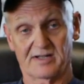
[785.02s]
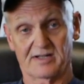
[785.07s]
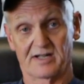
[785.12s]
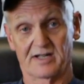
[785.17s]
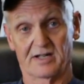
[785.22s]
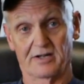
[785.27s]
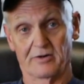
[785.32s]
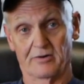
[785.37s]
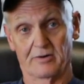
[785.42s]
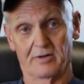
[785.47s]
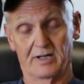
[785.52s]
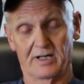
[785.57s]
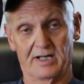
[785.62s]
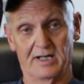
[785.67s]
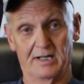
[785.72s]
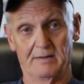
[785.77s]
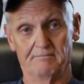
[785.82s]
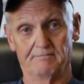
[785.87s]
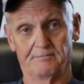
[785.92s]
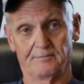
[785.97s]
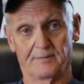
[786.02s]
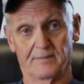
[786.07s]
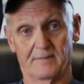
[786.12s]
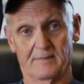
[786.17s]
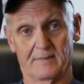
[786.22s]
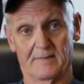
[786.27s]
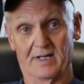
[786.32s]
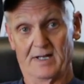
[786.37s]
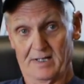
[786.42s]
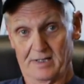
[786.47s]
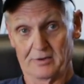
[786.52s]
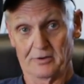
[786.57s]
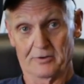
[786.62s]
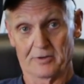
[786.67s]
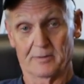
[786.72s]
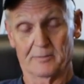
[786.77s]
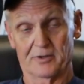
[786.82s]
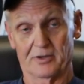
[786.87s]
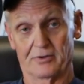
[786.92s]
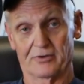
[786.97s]
degree in
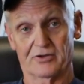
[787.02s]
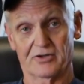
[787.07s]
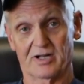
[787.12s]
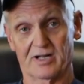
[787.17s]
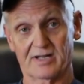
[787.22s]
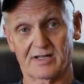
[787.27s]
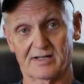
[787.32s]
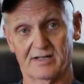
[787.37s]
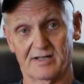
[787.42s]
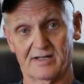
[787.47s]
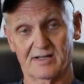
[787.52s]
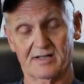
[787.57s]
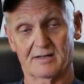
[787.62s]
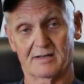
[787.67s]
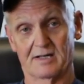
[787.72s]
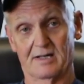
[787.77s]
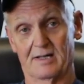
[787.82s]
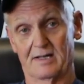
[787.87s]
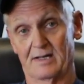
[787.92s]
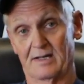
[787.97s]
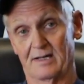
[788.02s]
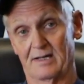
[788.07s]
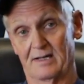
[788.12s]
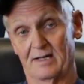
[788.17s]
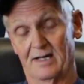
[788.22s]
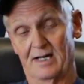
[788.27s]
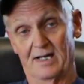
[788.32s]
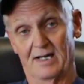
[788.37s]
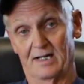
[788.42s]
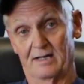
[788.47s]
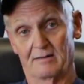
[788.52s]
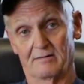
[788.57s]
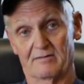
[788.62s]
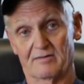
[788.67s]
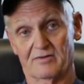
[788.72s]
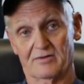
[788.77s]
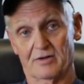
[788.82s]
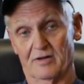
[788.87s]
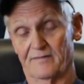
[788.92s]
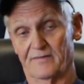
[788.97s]
criminal justice and
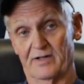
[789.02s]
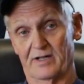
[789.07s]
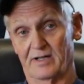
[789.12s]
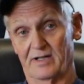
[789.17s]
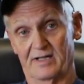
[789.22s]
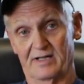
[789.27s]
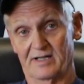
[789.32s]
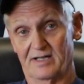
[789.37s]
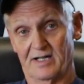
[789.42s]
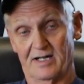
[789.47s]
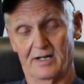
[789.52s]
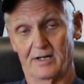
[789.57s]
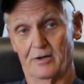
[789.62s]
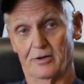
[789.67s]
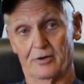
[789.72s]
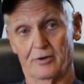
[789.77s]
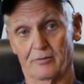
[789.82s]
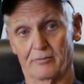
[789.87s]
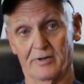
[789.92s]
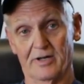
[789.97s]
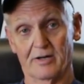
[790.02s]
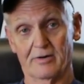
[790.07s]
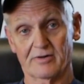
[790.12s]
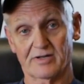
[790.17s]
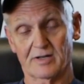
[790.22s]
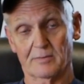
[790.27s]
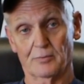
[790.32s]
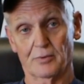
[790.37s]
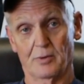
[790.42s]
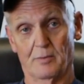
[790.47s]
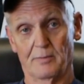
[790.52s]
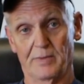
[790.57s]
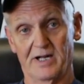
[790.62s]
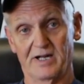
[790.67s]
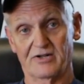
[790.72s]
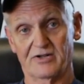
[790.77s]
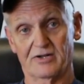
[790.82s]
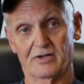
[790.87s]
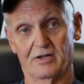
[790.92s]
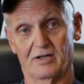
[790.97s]
served an entire career as a
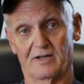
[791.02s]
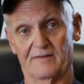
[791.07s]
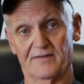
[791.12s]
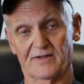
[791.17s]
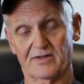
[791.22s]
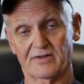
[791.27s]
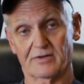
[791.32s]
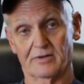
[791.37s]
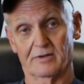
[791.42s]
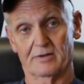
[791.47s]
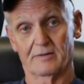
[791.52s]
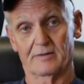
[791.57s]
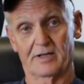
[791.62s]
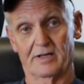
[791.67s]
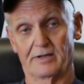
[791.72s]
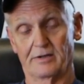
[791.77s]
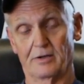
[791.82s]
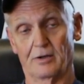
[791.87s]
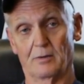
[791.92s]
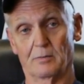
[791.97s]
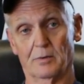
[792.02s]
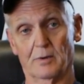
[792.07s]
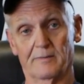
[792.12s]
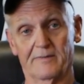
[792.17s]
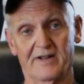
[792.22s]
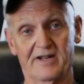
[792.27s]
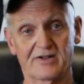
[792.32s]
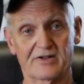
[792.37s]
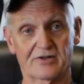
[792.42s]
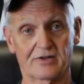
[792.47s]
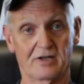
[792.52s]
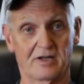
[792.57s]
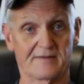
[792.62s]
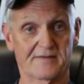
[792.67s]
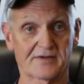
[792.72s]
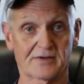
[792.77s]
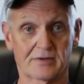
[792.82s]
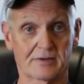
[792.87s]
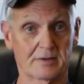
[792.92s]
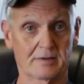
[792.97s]
probation officer, an adult probation
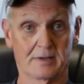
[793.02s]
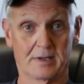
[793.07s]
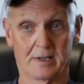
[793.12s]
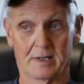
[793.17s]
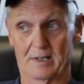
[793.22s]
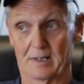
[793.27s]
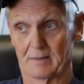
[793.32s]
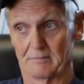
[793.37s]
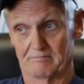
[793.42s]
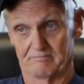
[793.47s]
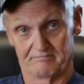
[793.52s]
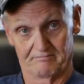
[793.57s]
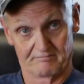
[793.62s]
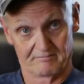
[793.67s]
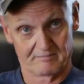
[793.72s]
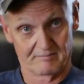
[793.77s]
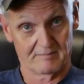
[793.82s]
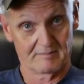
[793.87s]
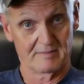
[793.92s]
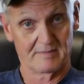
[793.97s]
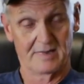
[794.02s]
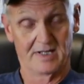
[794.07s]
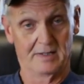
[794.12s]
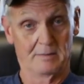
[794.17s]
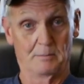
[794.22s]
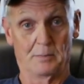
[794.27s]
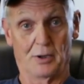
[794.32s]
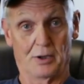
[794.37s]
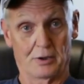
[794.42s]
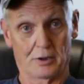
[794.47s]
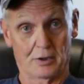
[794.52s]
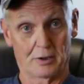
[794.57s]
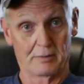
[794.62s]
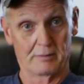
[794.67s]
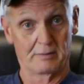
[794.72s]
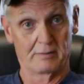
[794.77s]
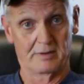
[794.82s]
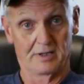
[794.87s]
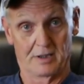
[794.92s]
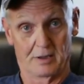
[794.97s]
officer, in
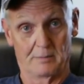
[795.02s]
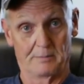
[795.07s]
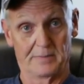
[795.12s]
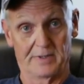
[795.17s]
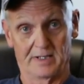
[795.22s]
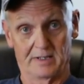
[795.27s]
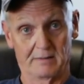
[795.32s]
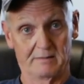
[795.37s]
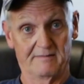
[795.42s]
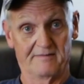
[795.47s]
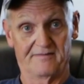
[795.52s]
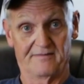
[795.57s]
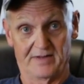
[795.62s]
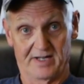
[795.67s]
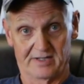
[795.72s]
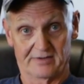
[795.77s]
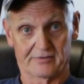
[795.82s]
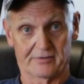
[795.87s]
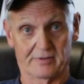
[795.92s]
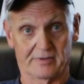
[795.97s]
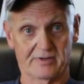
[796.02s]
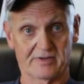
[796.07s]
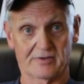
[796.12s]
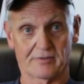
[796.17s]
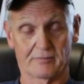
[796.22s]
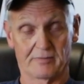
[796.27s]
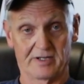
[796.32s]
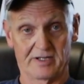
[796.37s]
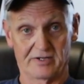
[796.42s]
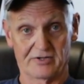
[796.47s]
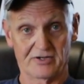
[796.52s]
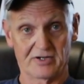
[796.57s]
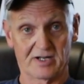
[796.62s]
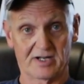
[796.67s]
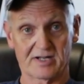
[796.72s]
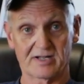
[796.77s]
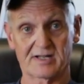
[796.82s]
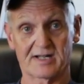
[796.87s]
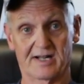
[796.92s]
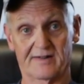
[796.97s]
part helping veterans
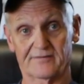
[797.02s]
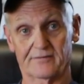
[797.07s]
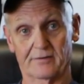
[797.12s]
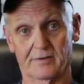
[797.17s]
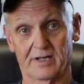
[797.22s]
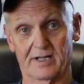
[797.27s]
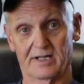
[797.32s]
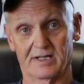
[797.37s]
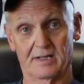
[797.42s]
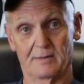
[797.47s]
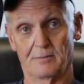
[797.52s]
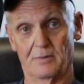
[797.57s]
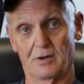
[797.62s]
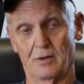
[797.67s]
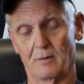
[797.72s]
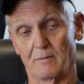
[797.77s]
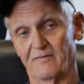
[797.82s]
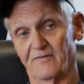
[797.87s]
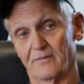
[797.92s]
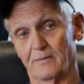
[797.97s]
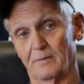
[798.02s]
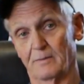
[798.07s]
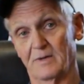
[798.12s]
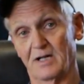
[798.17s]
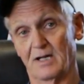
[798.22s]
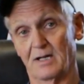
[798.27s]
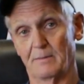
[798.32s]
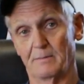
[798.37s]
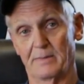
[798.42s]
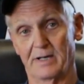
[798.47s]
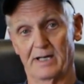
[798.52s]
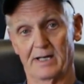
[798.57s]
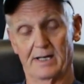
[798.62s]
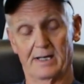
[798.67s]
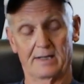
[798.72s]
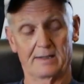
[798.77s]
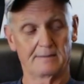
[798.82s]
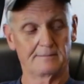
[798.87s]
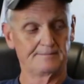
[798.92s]
readjust after they come home from combat.